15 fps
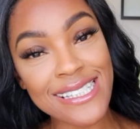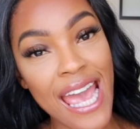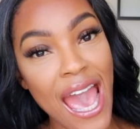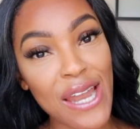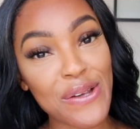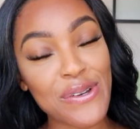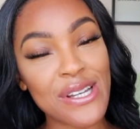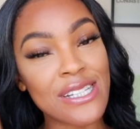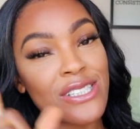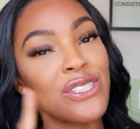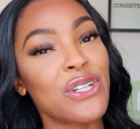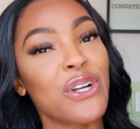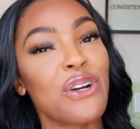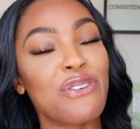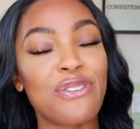channel. It's
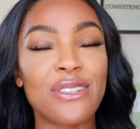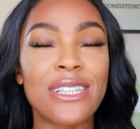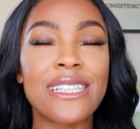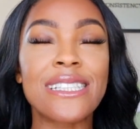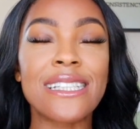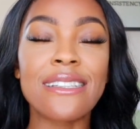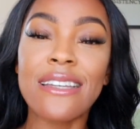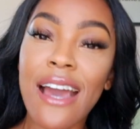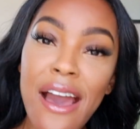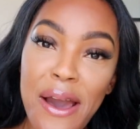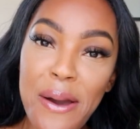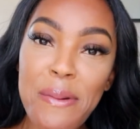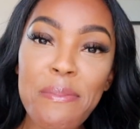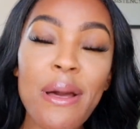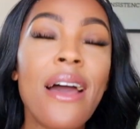your girl
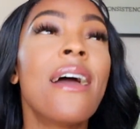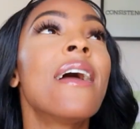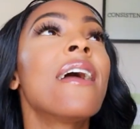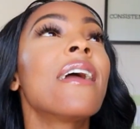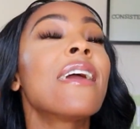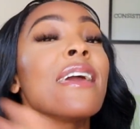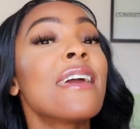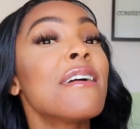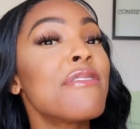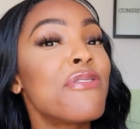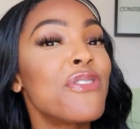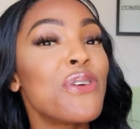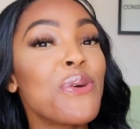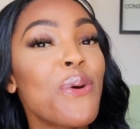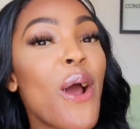Feliciayumm.
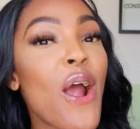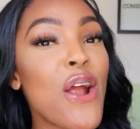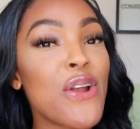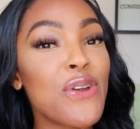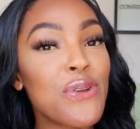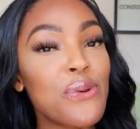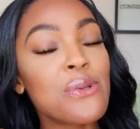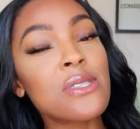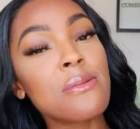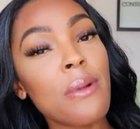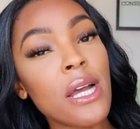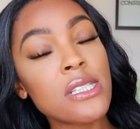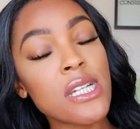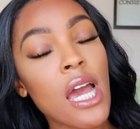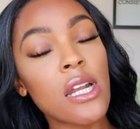If you are new to
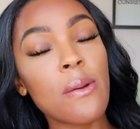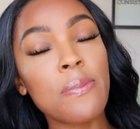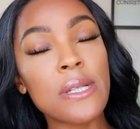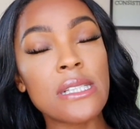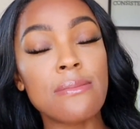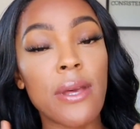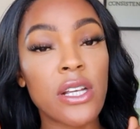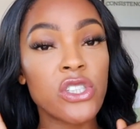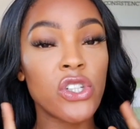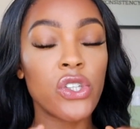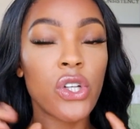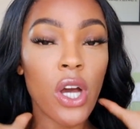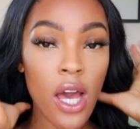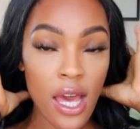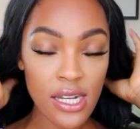my channel, please make sure
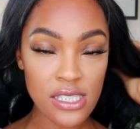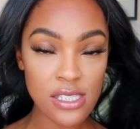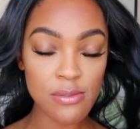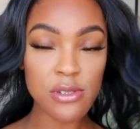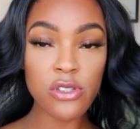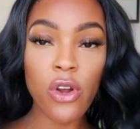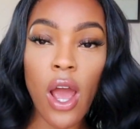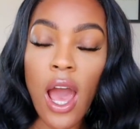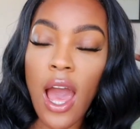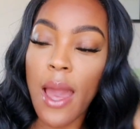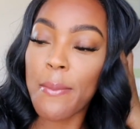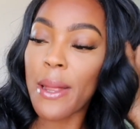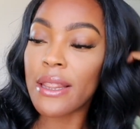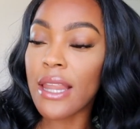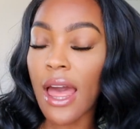you go ahead and
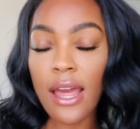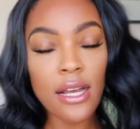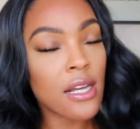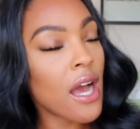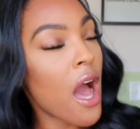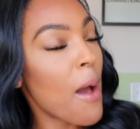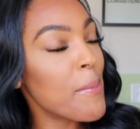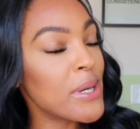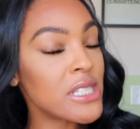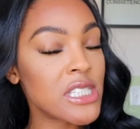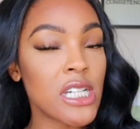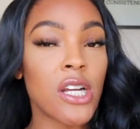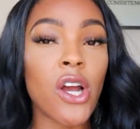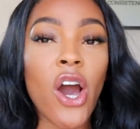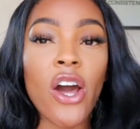subscribe, like, comment,
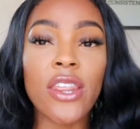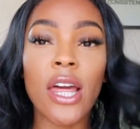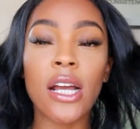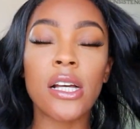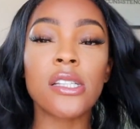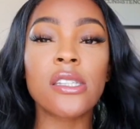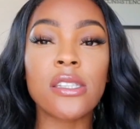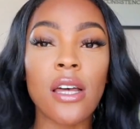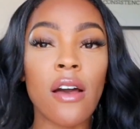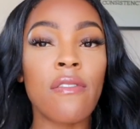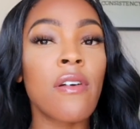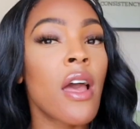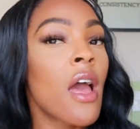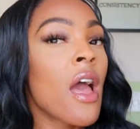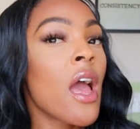share, all that good
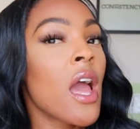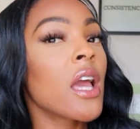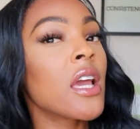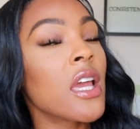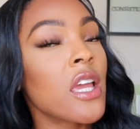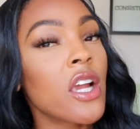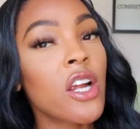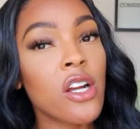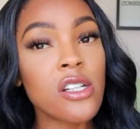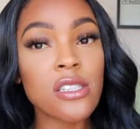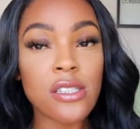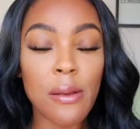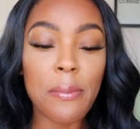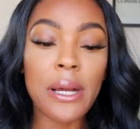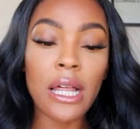stuff. Give your girl
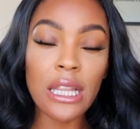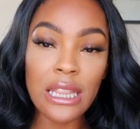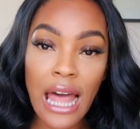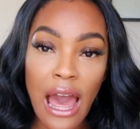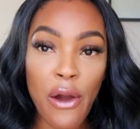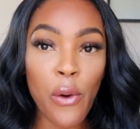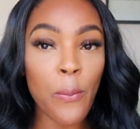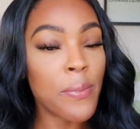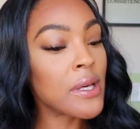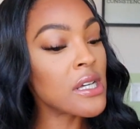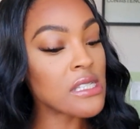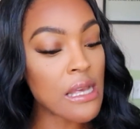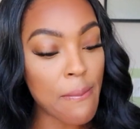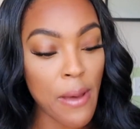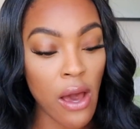some clout
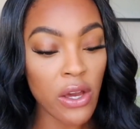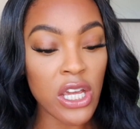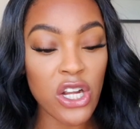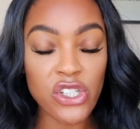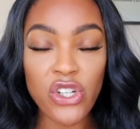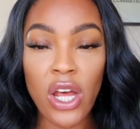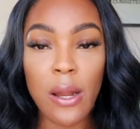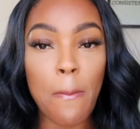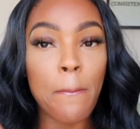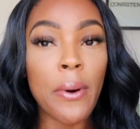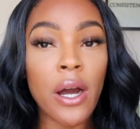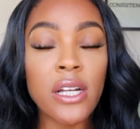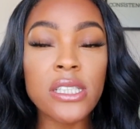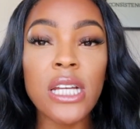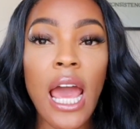because I'm out here trying to
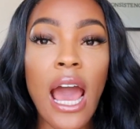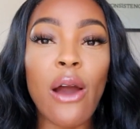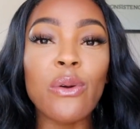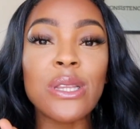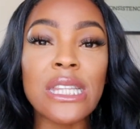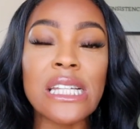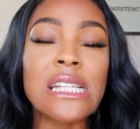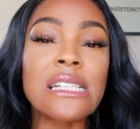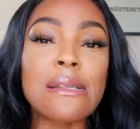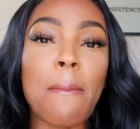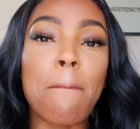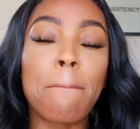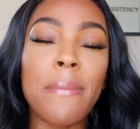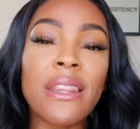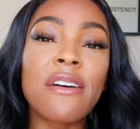punch out these
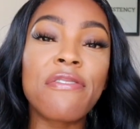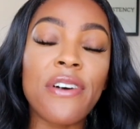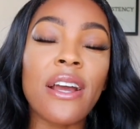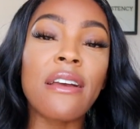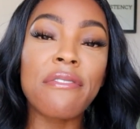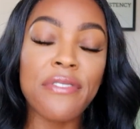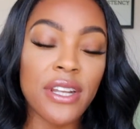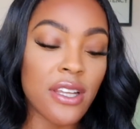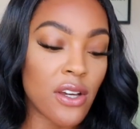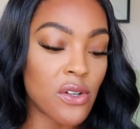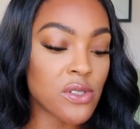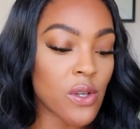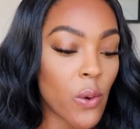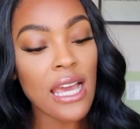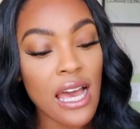motherfucking
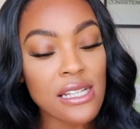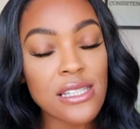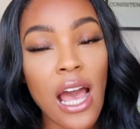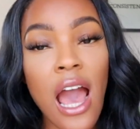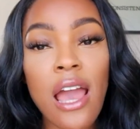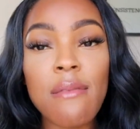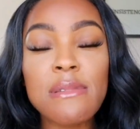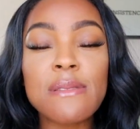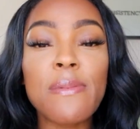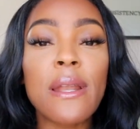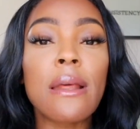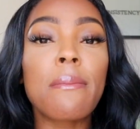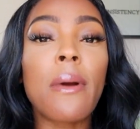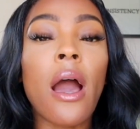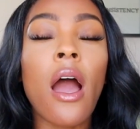videos. Yes, I'm
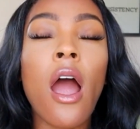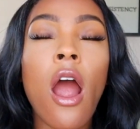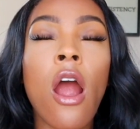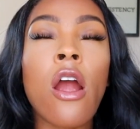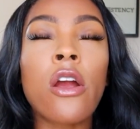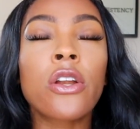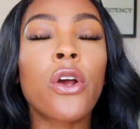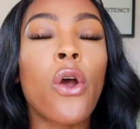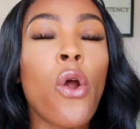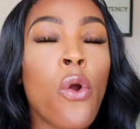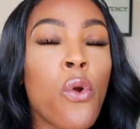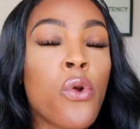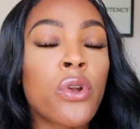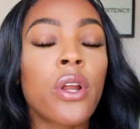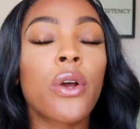spending my
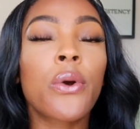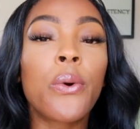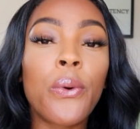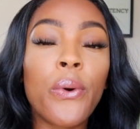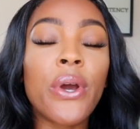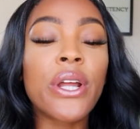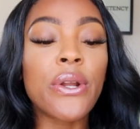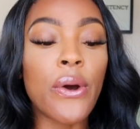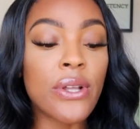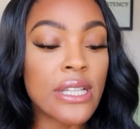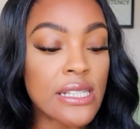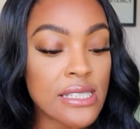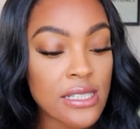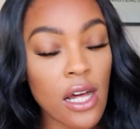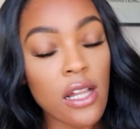hard-earned coin on
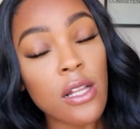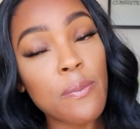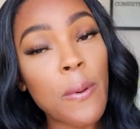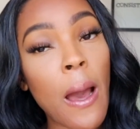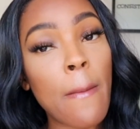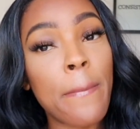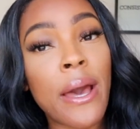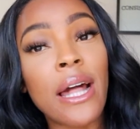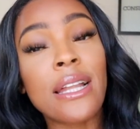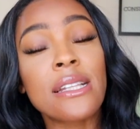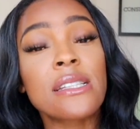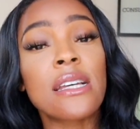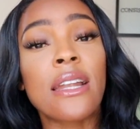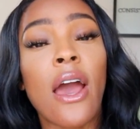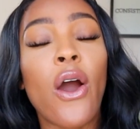these Colourpop
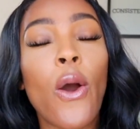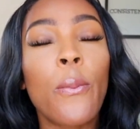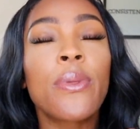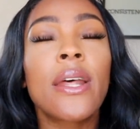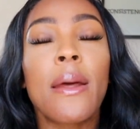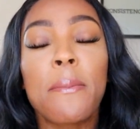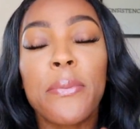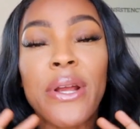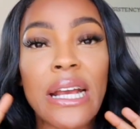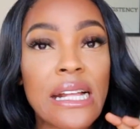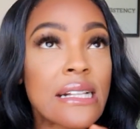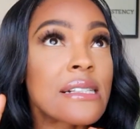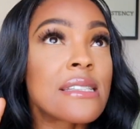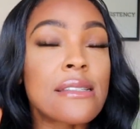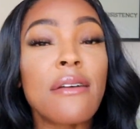palettes, and I hope that I'm
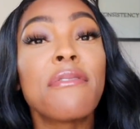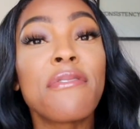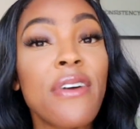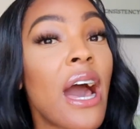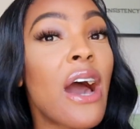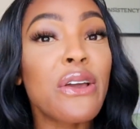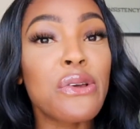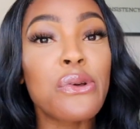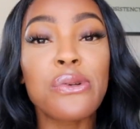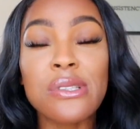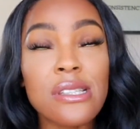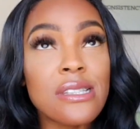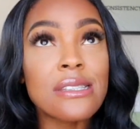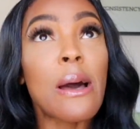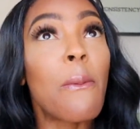bringing some value to
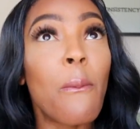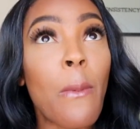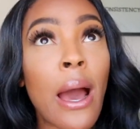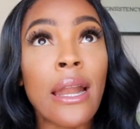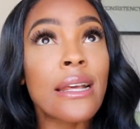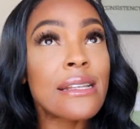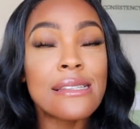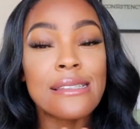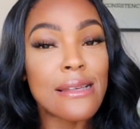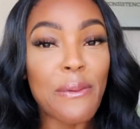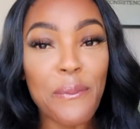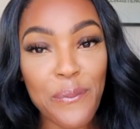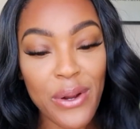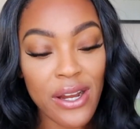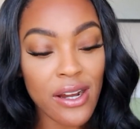somebody
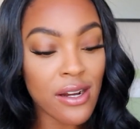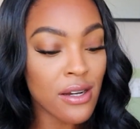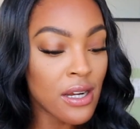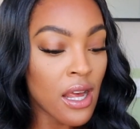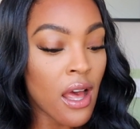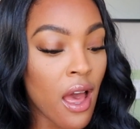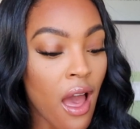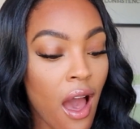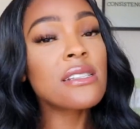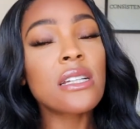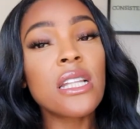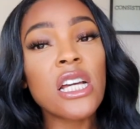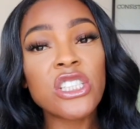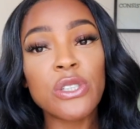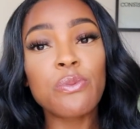somewhere. This
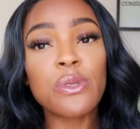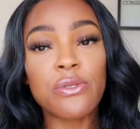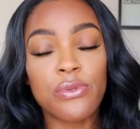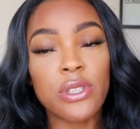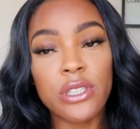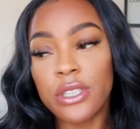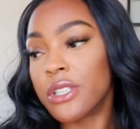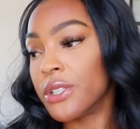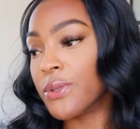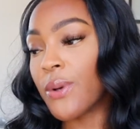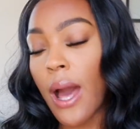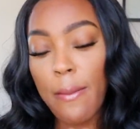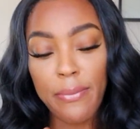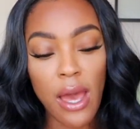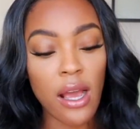collection was really cute.
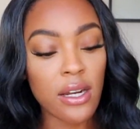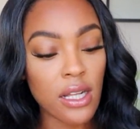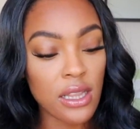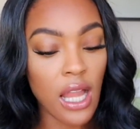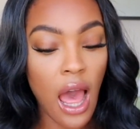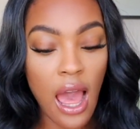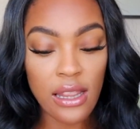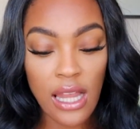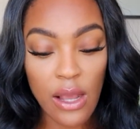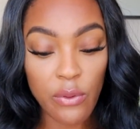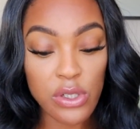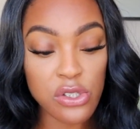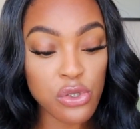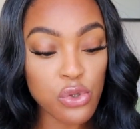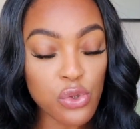I'm not gonna lie. Like,
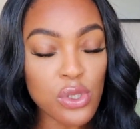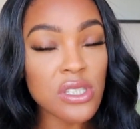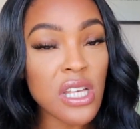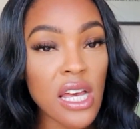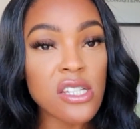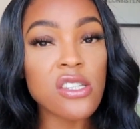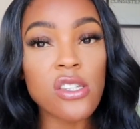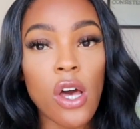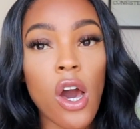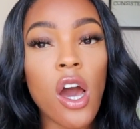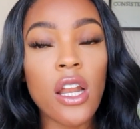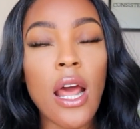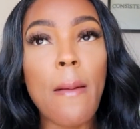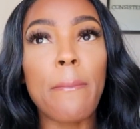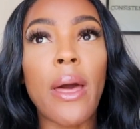as soon as I saw
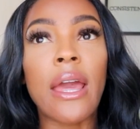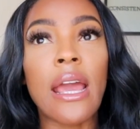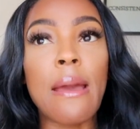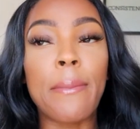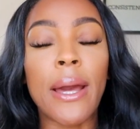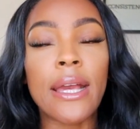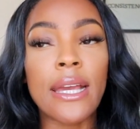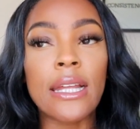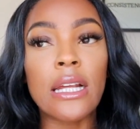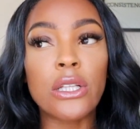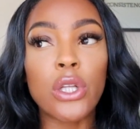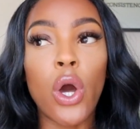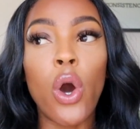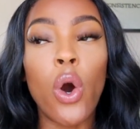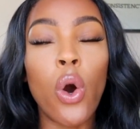it, I'm like, am I getting
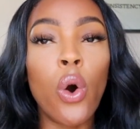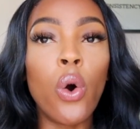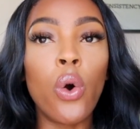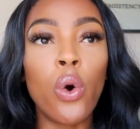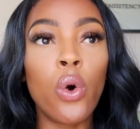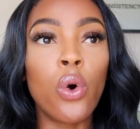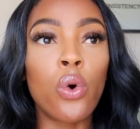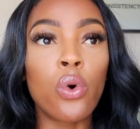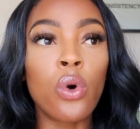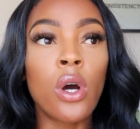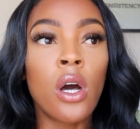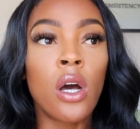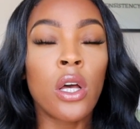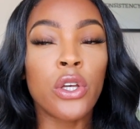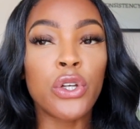the whole,
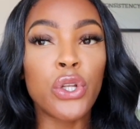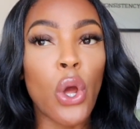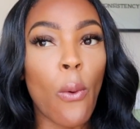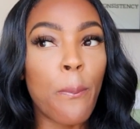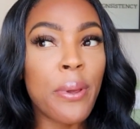you know,